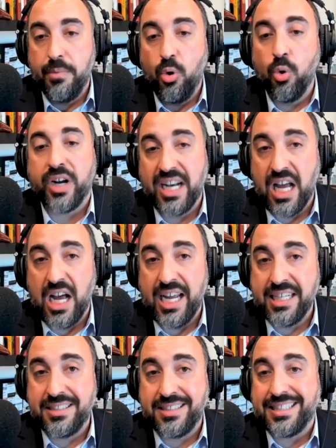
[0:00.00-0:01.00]

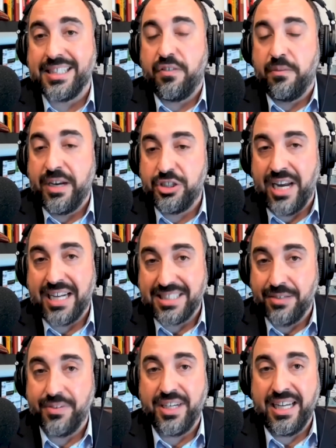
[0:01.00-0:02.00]
organized disinformation
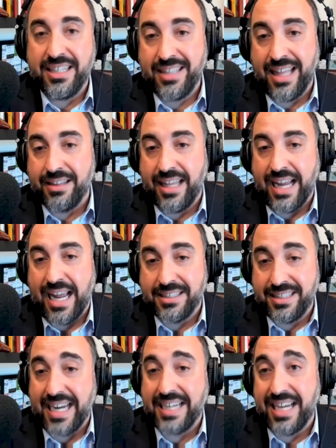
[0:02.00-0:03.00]
activity that they
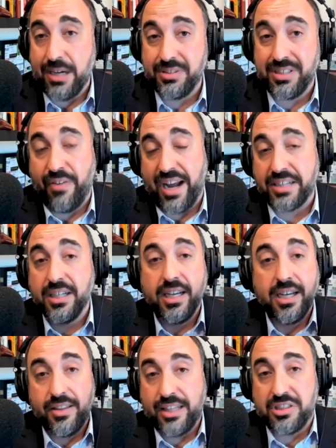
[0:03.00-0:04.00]
had takedowns. In fact,
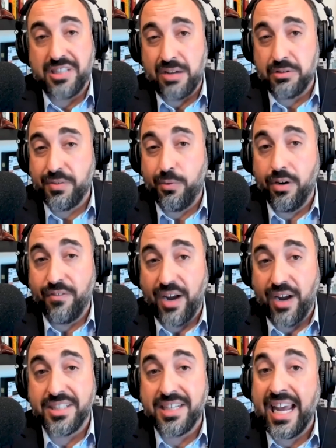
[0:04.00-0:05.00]
they just announced 4 or
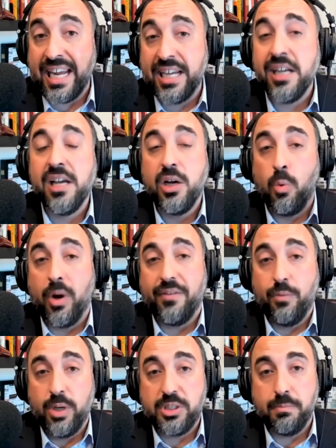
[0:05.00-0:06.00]
5 today, one
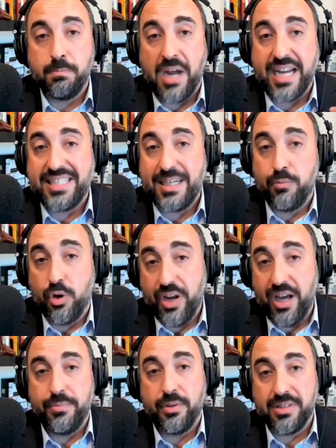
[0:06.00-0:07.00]
of which my team wrote
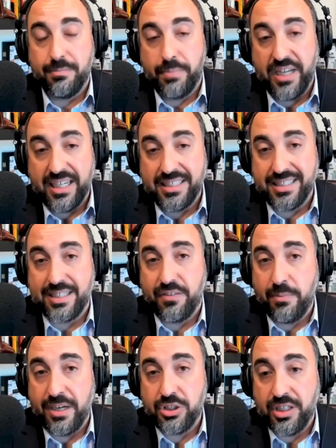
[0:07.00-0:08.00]
up. There's a big
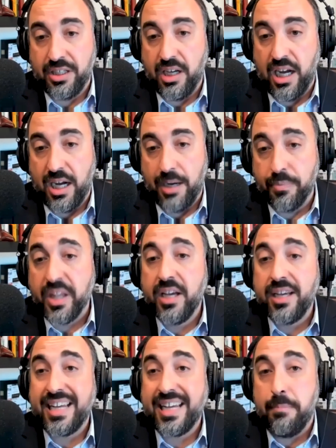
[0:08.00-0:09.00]
disinformation
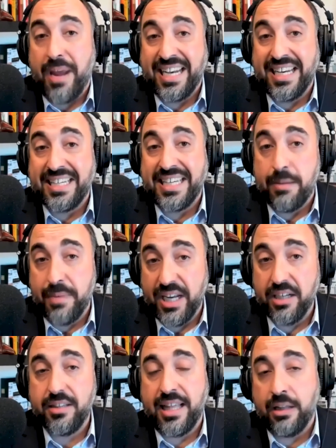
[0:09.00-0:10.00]
campaign in
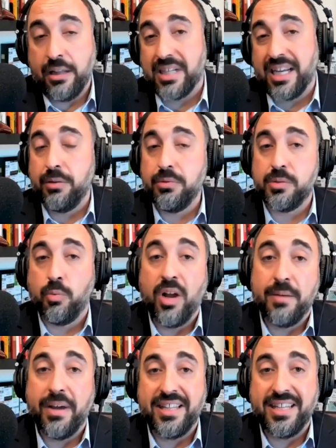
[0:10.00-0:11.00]
Yemen that looks like it was
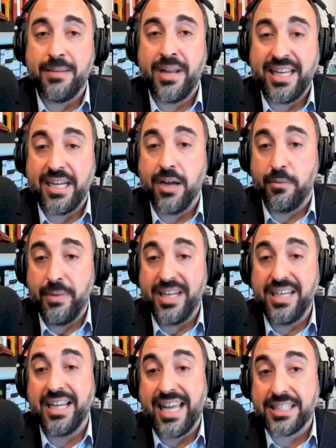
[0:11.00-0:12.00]
run by the Yemeni
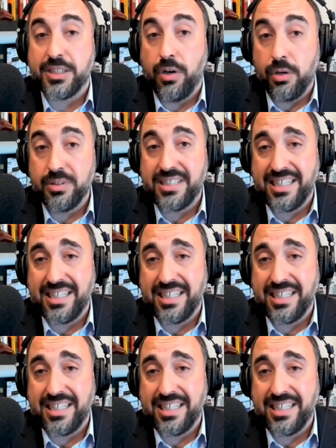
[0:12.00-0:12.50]
government against their own